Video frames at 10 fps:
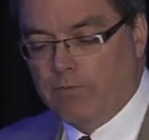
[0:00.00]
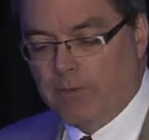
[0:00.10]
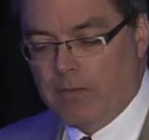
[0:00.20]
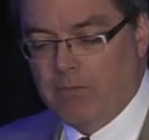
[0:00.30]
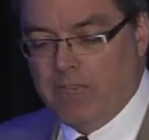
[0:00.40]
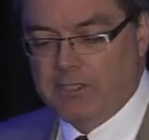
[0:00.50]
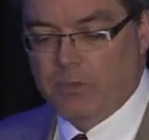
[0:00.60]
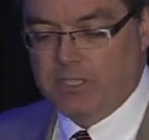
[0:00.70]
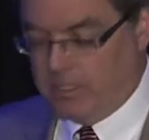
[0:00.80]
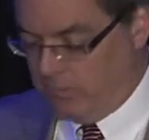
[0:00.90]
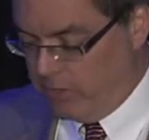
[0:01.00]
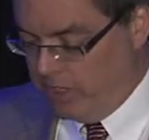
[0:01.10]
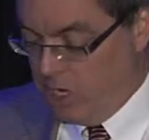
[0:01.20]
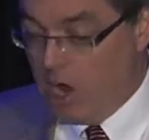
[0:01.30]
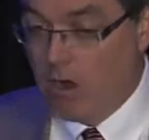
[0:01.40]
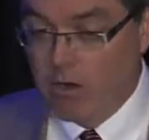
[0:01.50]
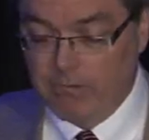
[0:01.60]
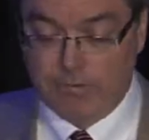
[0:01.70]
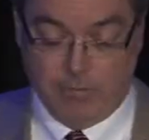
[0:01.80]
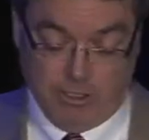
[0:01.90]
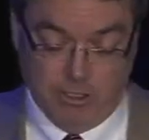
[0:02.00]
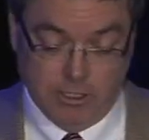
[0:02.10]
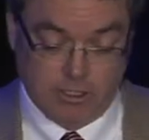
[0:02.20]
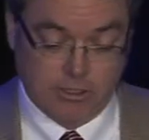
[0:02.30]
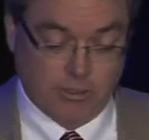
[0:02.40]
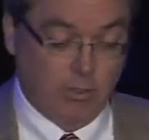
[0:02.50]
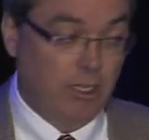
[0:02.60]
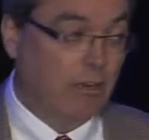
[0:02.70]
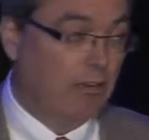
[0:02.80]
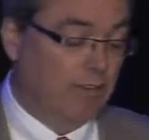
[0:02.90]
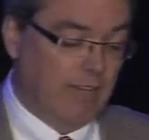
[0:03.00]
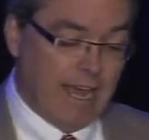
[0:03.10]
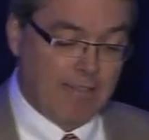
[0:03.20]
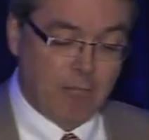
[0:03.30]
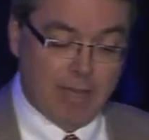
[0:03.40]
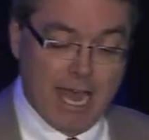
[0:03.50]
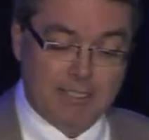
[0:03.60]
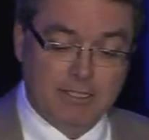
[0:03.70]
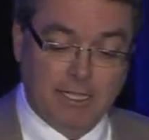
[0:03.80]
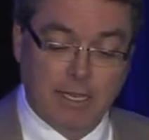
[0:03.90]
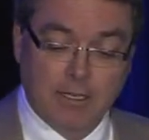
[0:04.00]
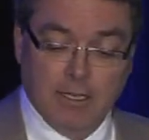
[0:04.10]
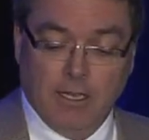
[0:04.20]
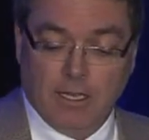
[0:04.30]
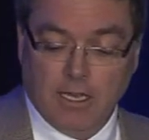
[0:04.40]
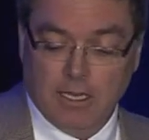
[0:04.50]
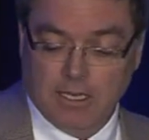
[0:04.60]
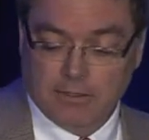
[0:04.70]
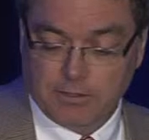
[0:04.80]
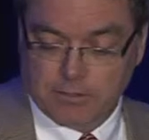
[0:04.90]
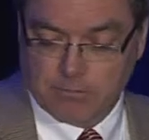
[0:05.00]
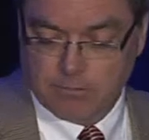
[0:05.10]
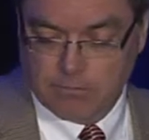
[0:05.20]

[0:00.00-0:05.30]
from this, we know, and from the conditions that we know, that the Athabasca is